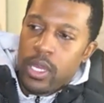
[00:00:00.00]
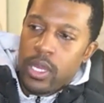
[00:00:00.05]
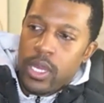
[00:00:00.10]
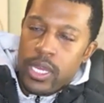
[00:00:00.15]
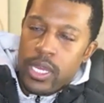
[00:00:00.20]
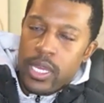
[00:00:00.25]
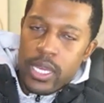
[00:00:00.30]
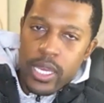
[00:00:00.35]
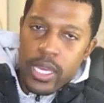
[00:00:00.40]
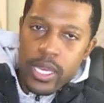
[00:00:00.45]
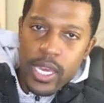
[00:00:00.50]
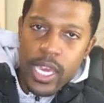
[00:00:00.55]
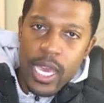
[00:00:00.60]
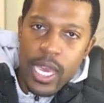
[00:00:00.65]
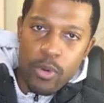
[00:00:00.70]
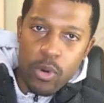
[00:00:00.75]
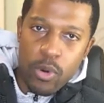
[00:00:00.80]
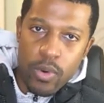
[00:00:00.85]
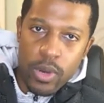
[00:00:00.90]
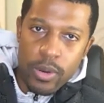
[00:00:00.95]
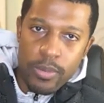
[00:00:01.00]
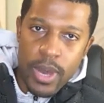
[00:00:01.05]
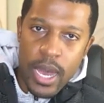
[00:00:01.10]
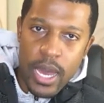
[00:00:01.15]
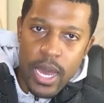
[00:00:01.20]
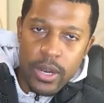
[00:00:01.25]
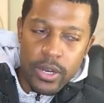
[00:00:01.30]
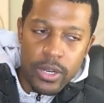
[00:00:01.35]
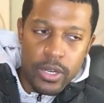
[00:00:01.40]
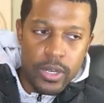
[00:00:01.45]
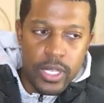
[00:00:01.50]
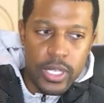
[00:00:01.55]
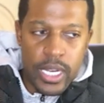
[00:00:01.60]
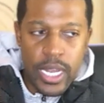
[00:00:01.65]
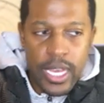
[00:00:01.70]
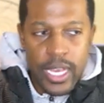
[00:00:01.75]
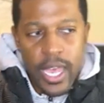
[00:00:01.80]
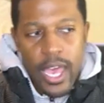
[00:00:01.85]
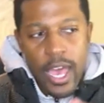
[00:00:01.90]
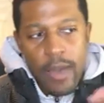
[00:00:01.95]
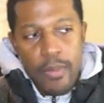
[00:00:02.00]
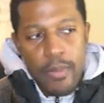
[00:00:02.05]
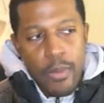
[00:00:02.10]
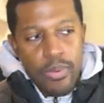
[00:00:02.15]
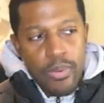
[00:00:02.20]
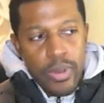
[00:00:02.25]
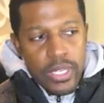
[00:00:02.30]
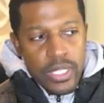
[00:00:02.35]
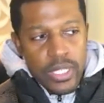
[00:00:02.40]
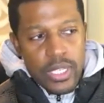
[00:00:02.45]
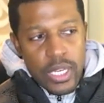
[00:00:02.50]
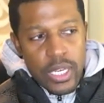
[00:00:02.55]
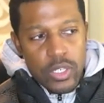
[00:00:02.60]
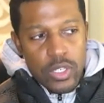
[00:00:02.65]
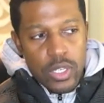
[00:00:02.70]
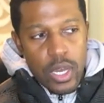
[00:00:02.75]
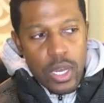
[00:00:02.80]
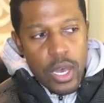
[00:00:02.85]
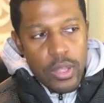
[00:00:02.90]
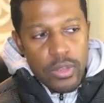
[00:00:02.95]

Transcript: Ecamm on one monitor and then I can have my presentation on the other.